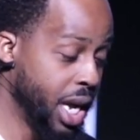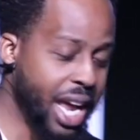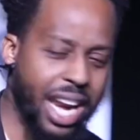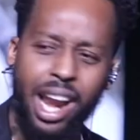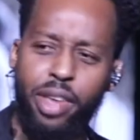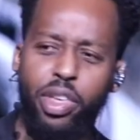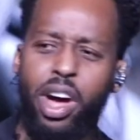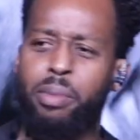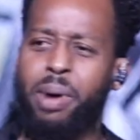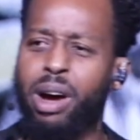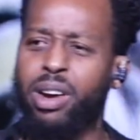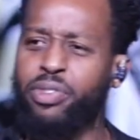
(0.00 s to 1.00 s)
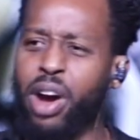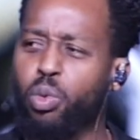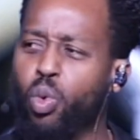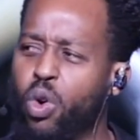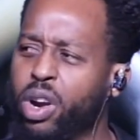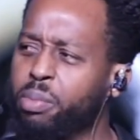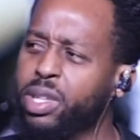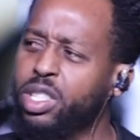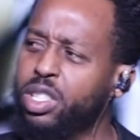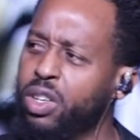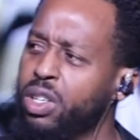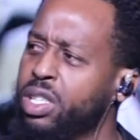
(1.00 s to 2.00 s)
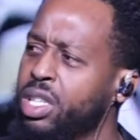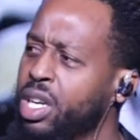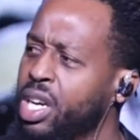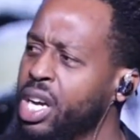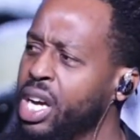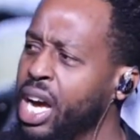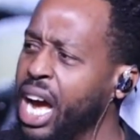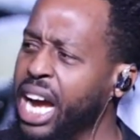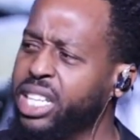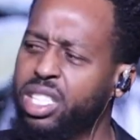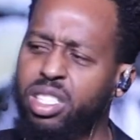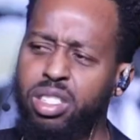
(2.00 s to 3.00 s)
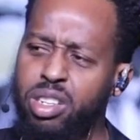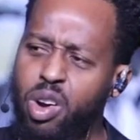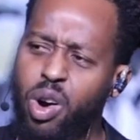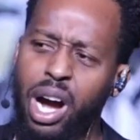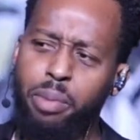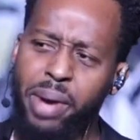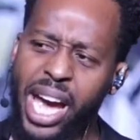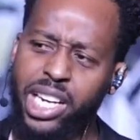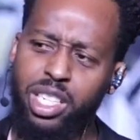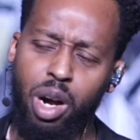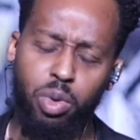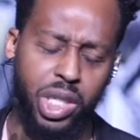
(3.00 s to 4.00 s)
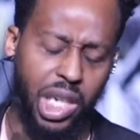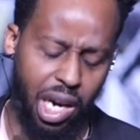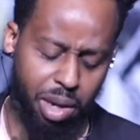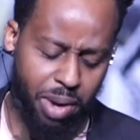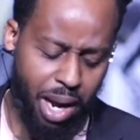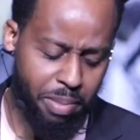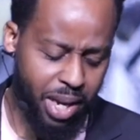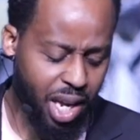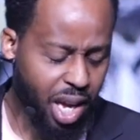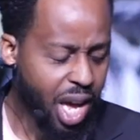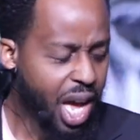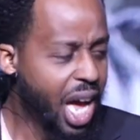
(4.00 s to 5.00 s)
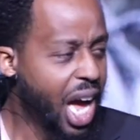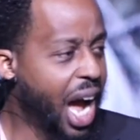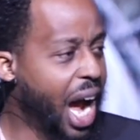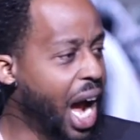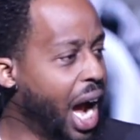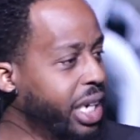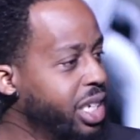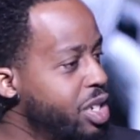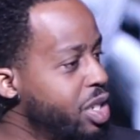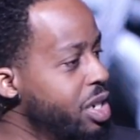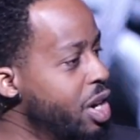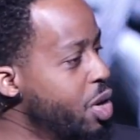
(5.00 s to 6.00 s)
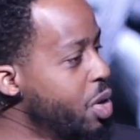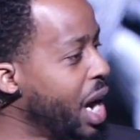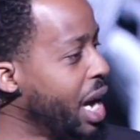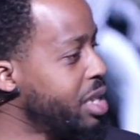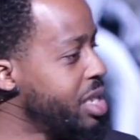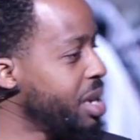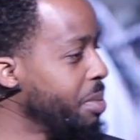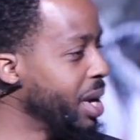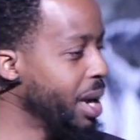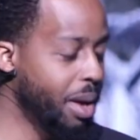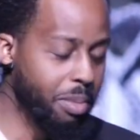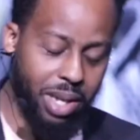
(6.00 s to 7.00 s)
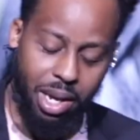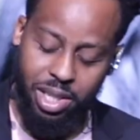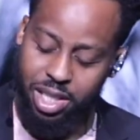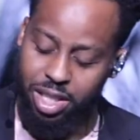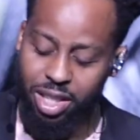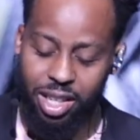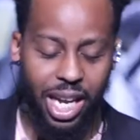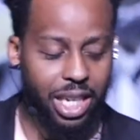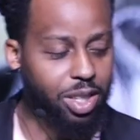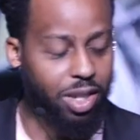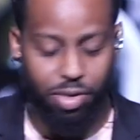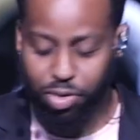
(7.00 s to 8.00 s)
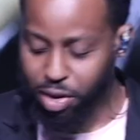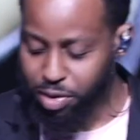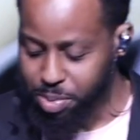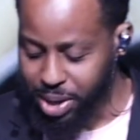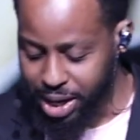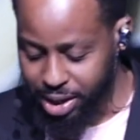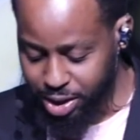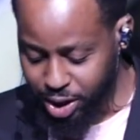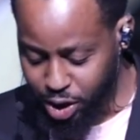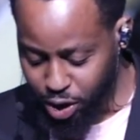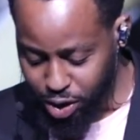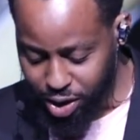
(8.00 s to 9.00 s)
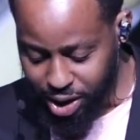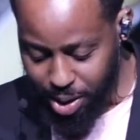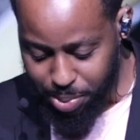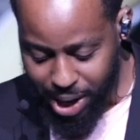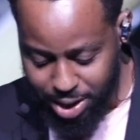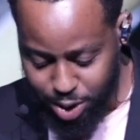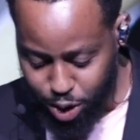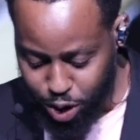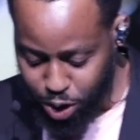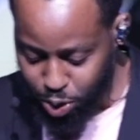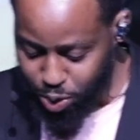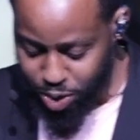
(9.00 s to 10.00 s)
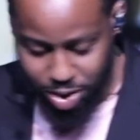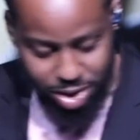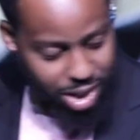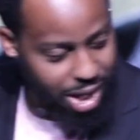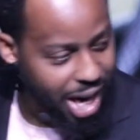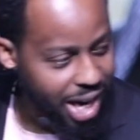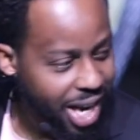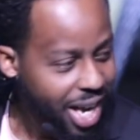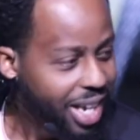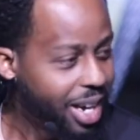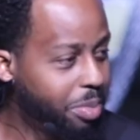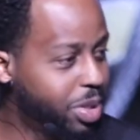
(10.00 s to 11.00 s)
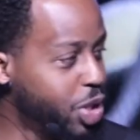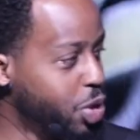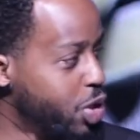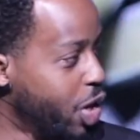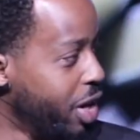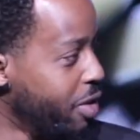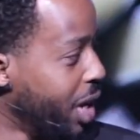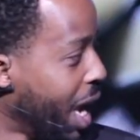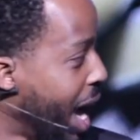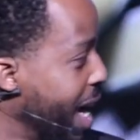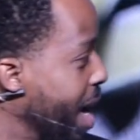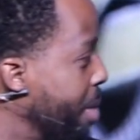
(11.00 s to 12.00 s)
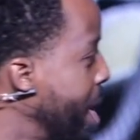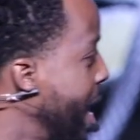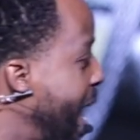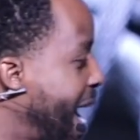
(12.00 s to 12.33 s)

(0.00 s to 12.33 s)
And then I thought about if I wore them to church, I just know how bad y'all would talk about me. I, I, just know how some of them, they just look at you in the front row be like, girl, look at Pastor's shoes. You see that? Them shoes don't even line up.